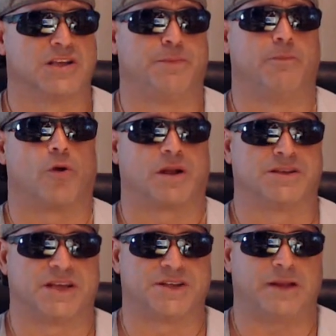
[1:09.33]
more
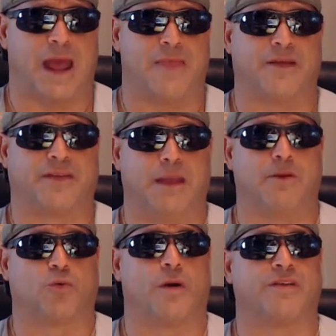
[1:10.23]
consistent, and the team
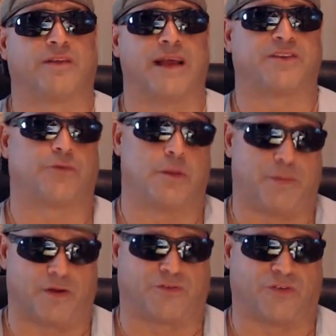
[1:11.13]
has won his last three
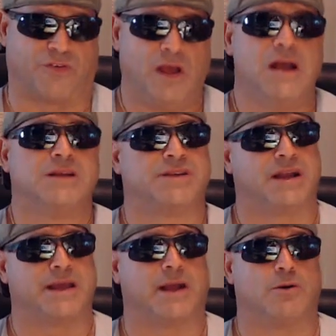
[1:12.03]
appearances. San
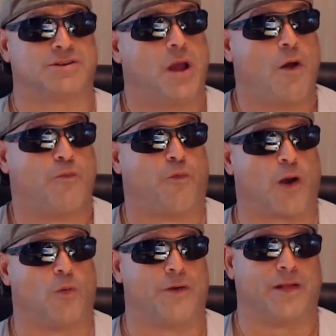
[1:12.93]
Diego is
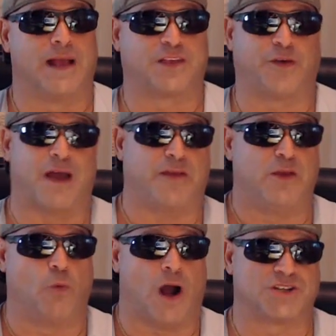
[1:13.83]
4-1 the last five in
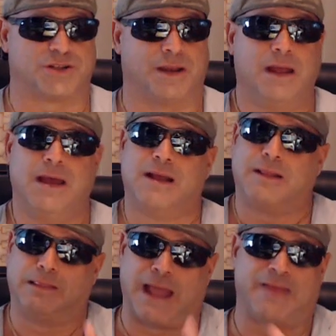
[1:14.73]
Washington.
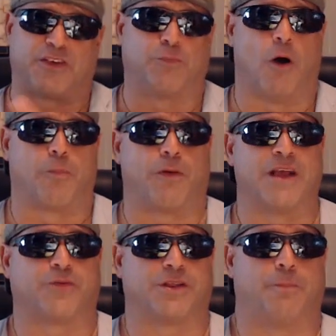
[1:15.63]
Lay the small price
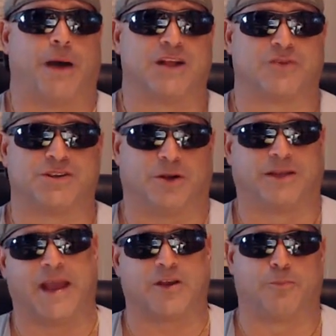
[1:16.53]
with the Padres. You'll
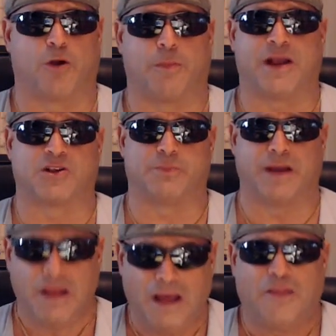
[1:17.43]
take your bookmaker's
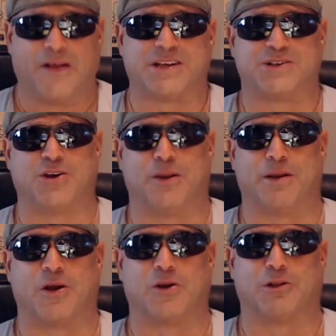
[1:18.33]
money. This is Joe
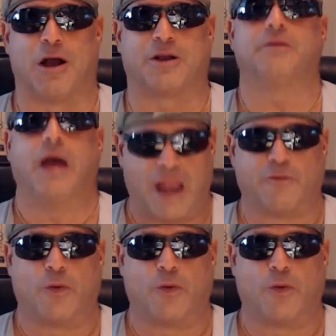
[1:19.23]
D'Amico. Good luck and have a winning